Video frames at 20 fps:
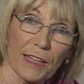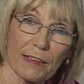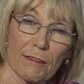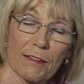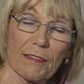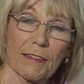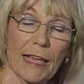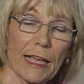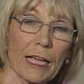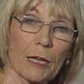
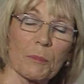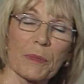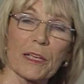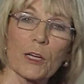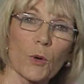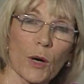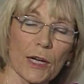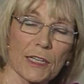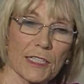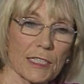They can be
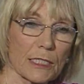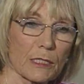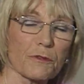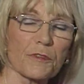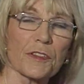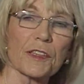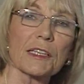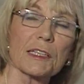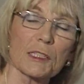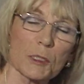quite stiff
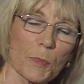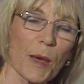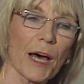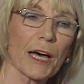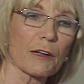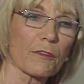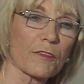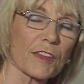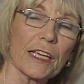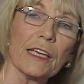in this
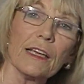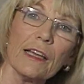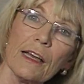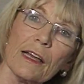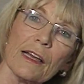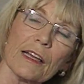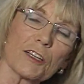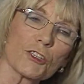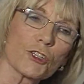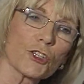part of the
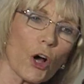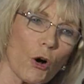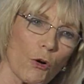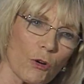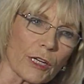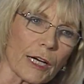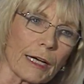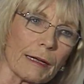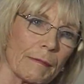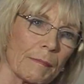
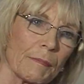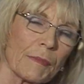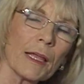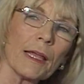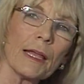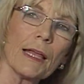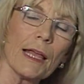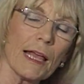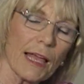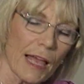shoulder.
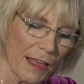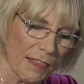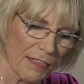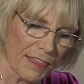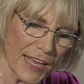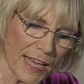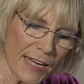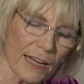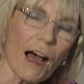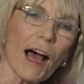
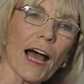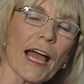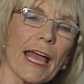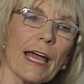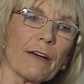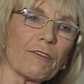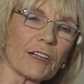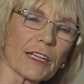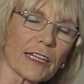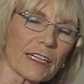Then I
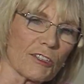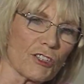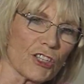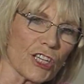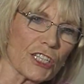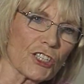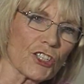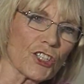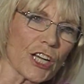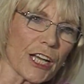have a little
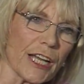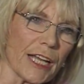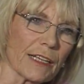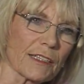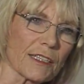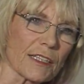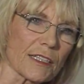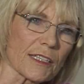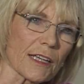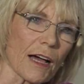gesture
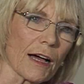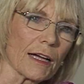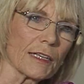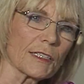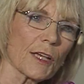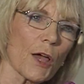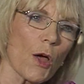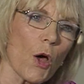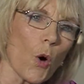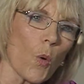
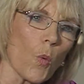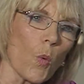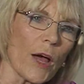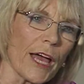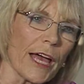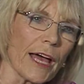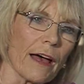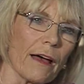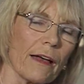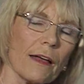exercise
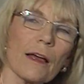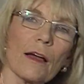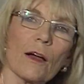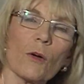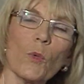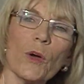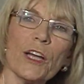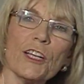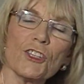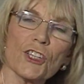where
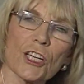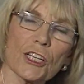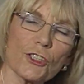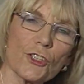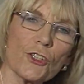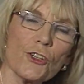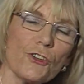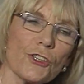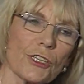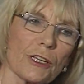we're
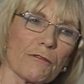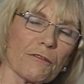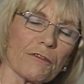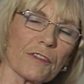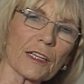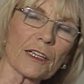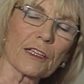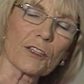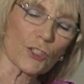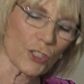just using
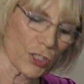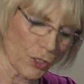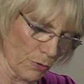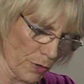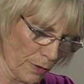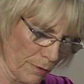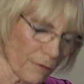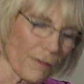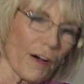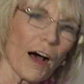fingers 2
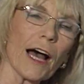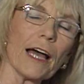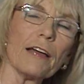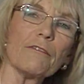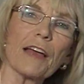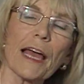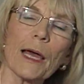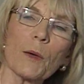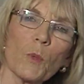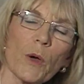and 5
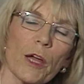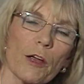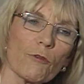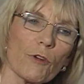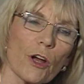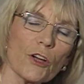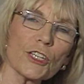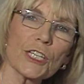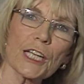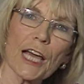and we're
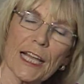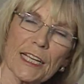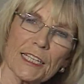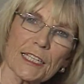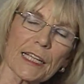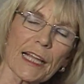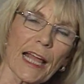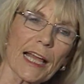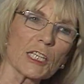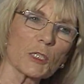
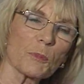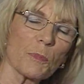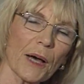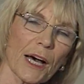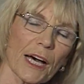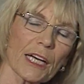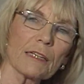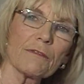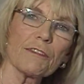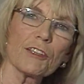rotating as
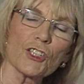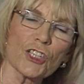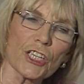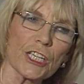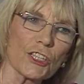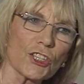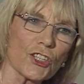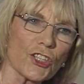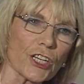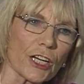part of a
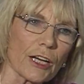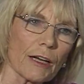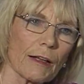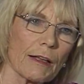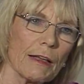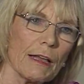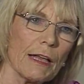gesture.